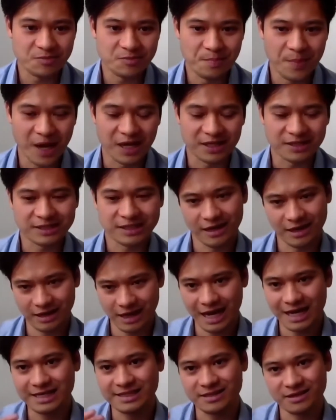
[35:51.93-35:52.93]
But
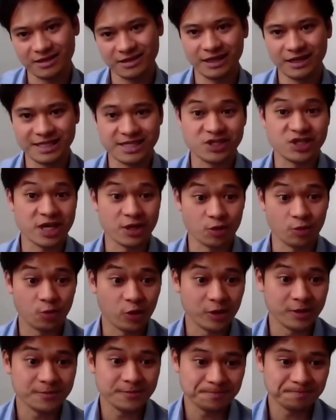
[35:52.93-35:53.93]
as a general
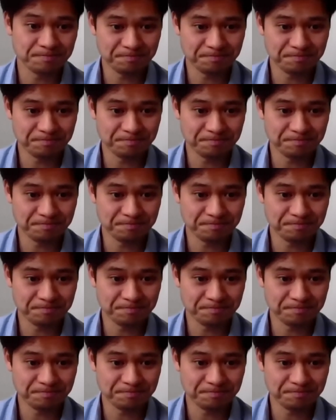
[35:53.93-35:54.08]
point,